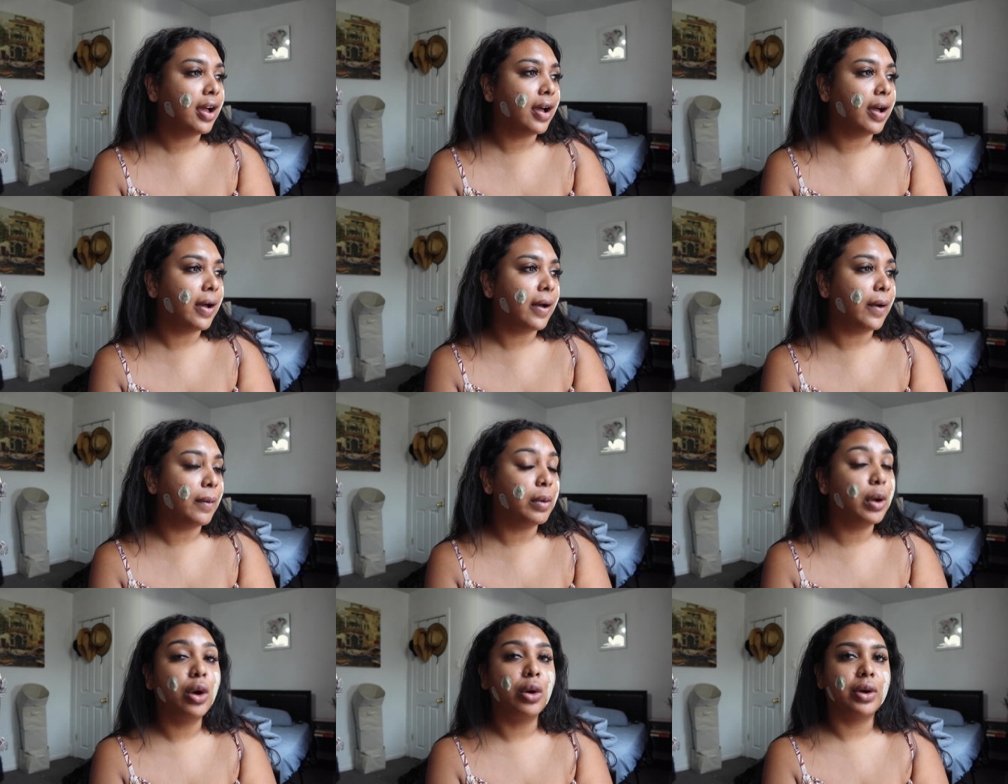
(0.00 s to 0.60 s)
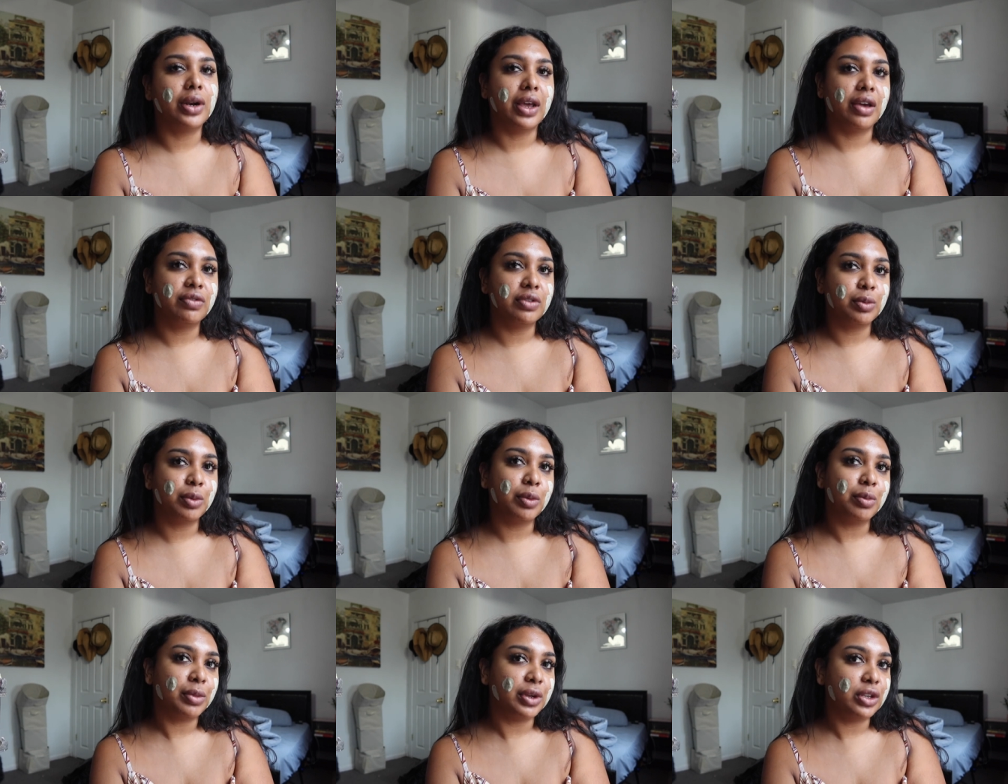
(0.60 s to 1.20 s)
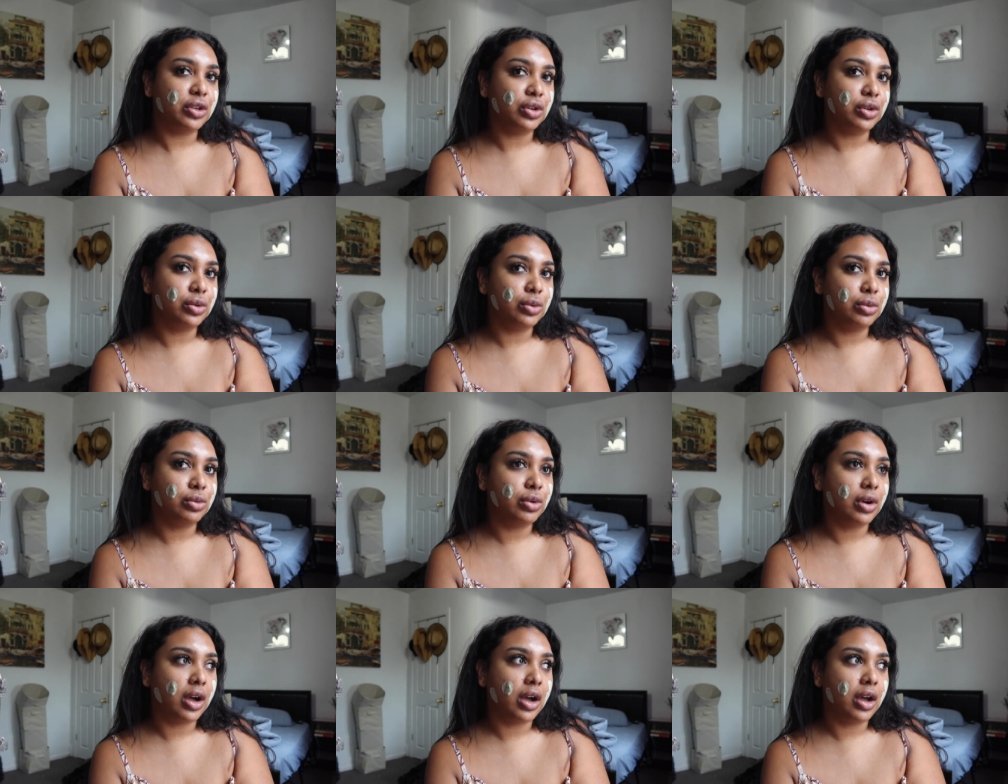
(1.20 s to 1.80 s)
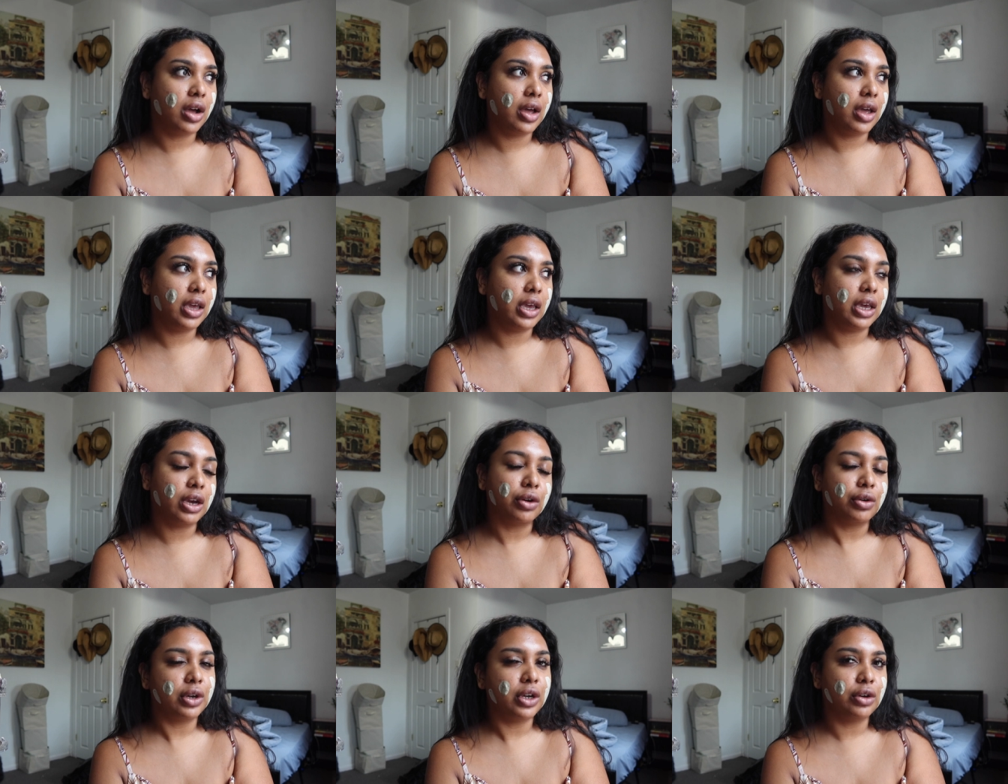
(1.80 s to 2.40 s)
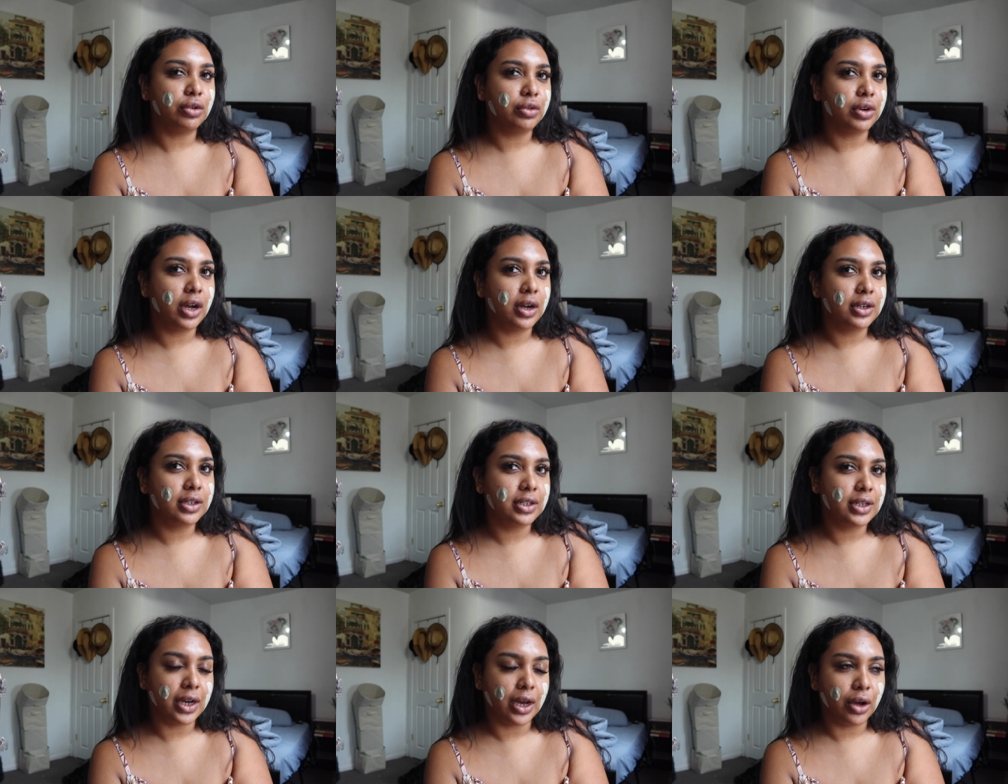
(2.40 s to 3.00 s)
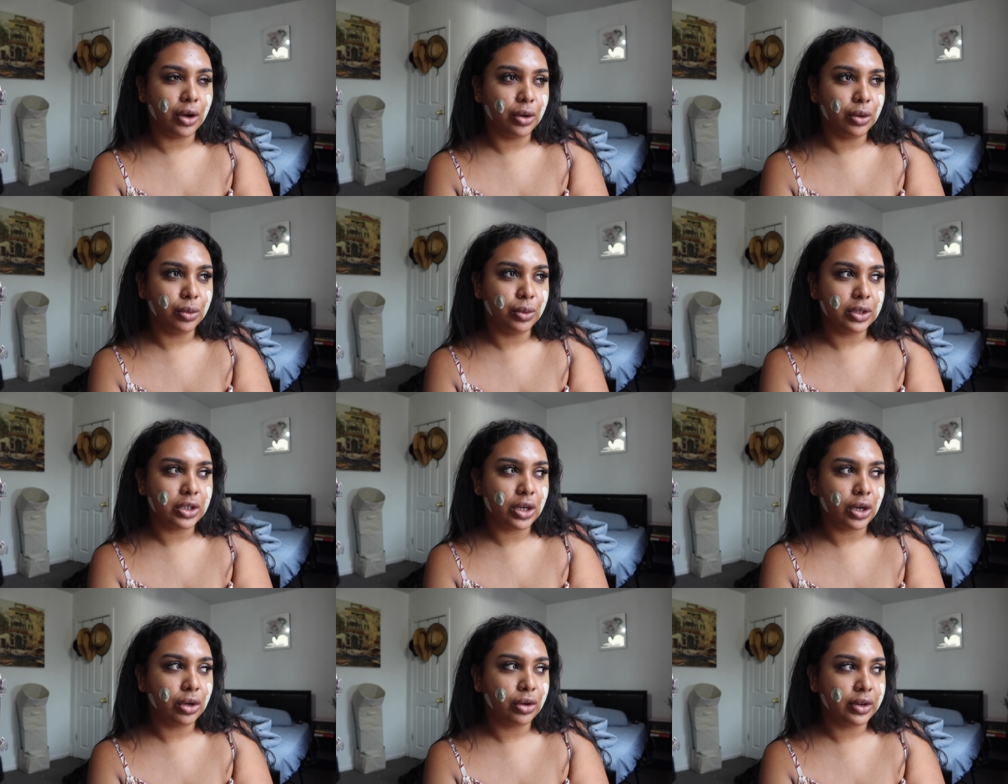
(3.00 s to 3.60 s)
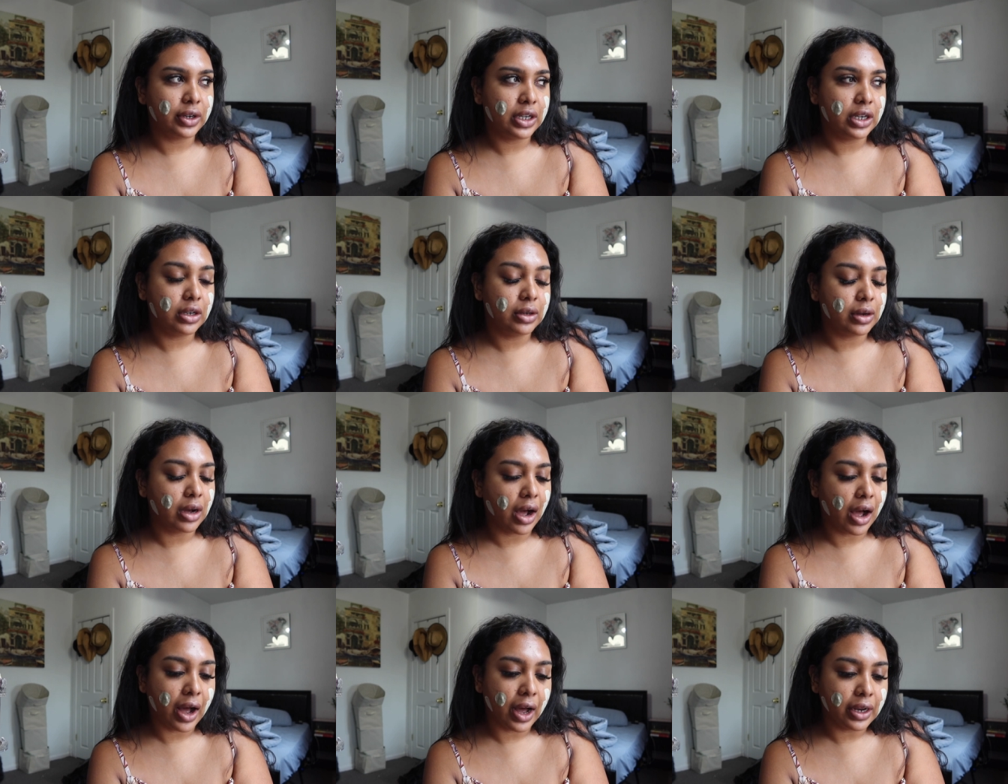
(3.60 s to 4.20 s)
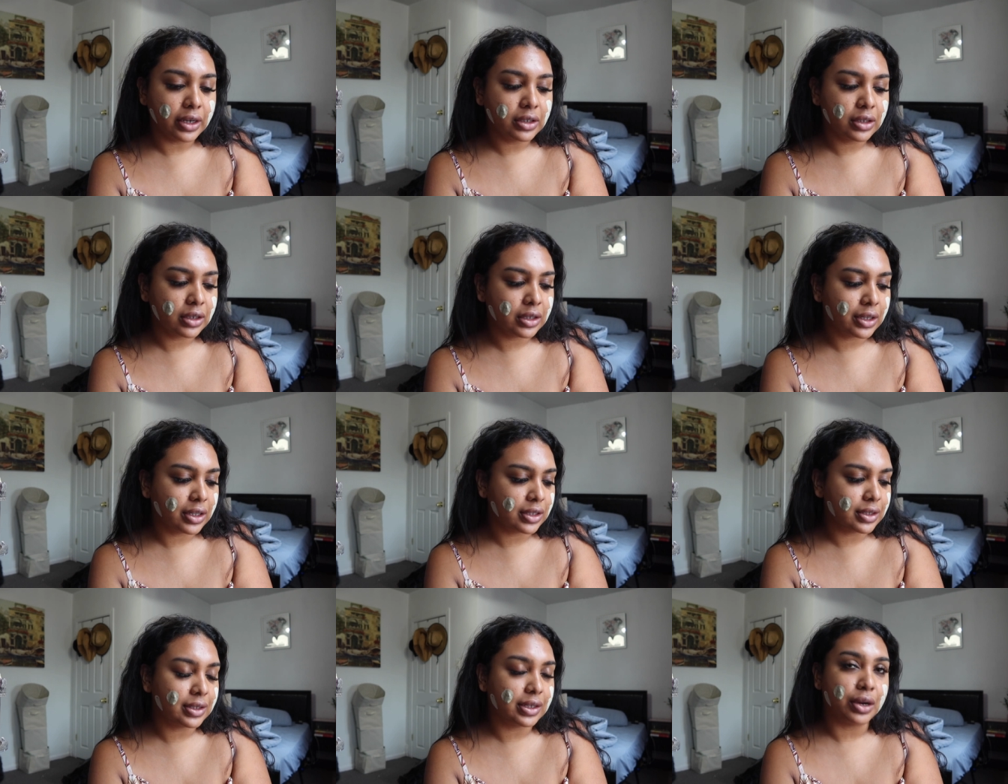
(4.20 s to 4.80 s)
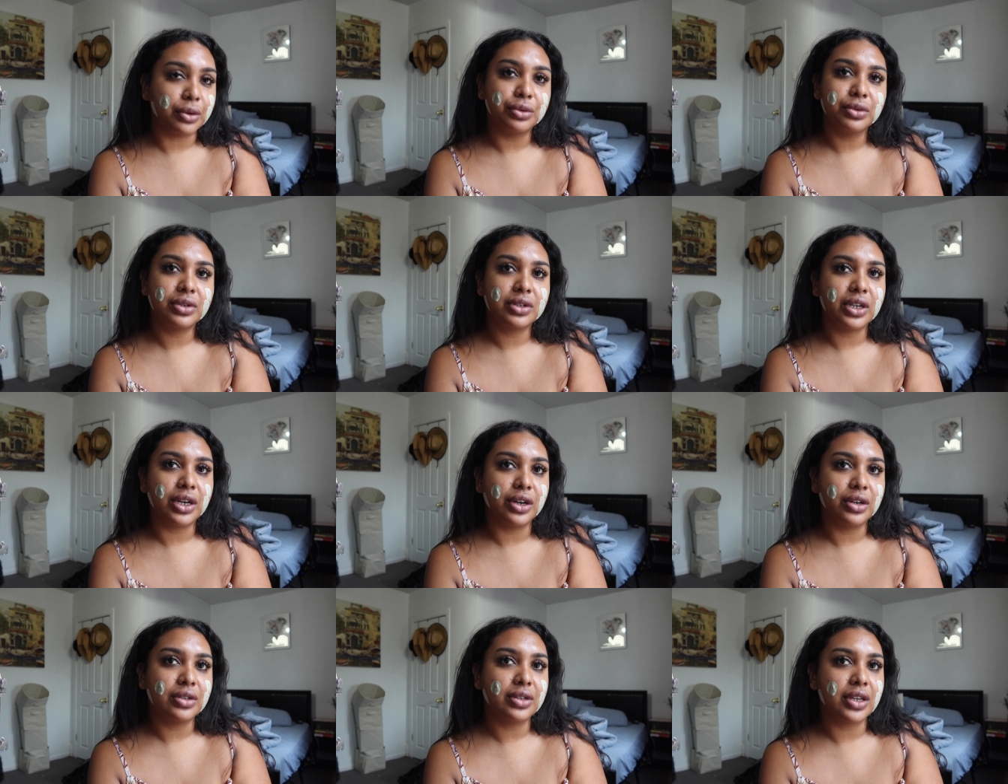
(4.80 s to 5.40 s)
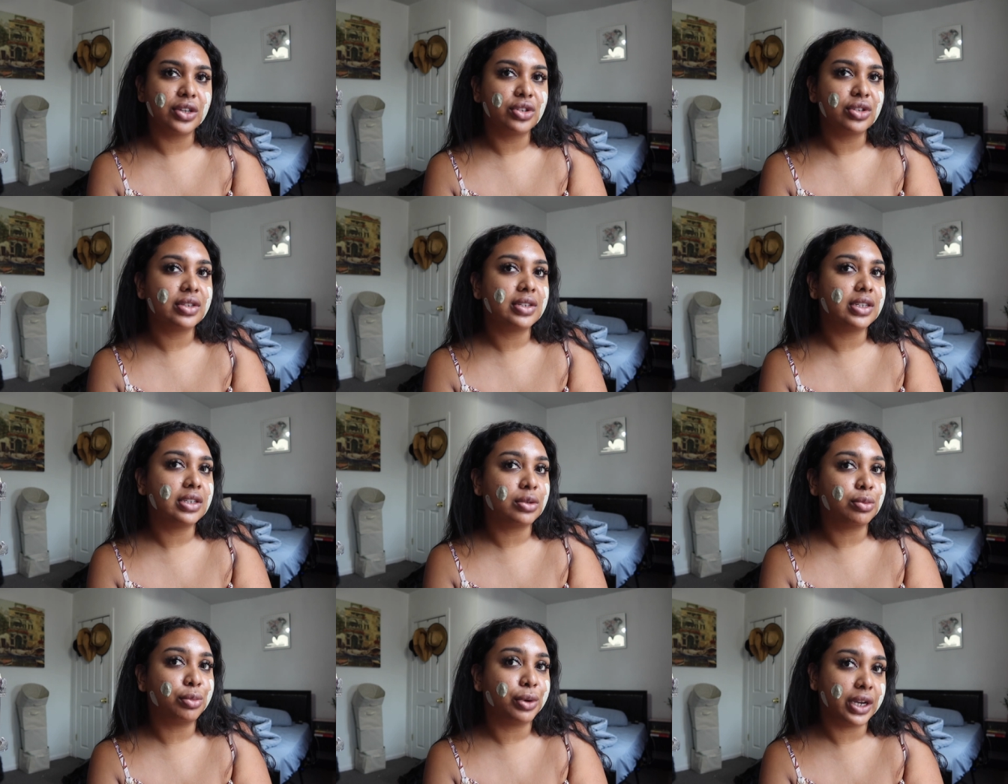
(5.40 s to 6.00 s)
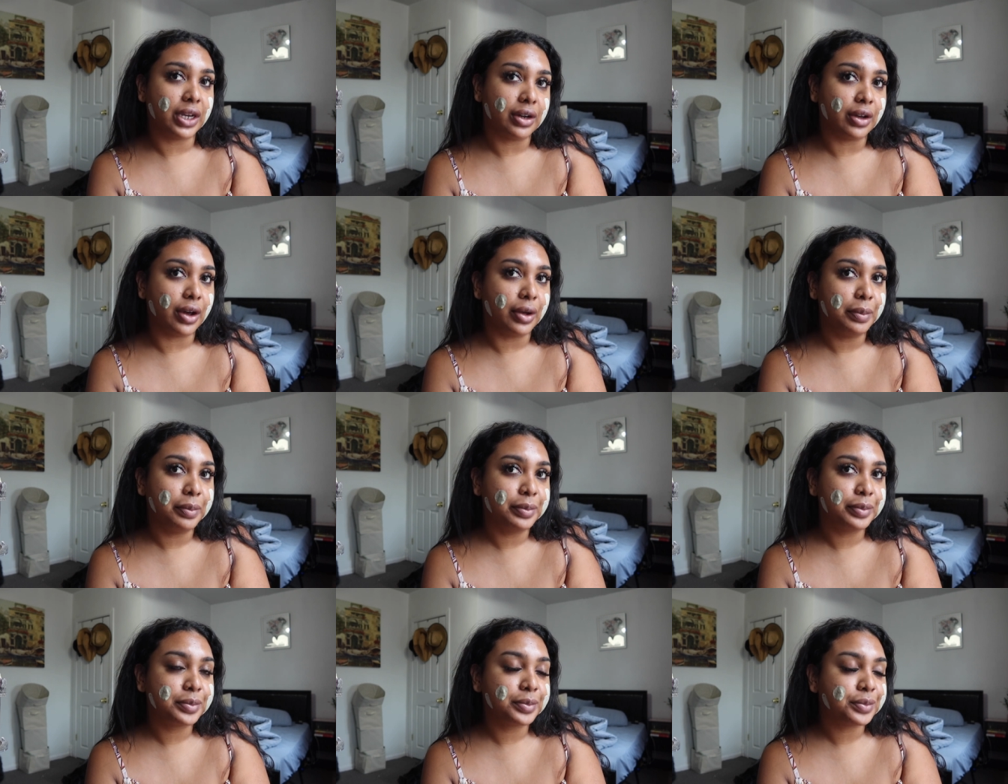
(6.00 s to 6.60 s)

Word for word: Um, oh, and I have to put my new area rug down, which I already got. It's downstairs. I just need to bring it up.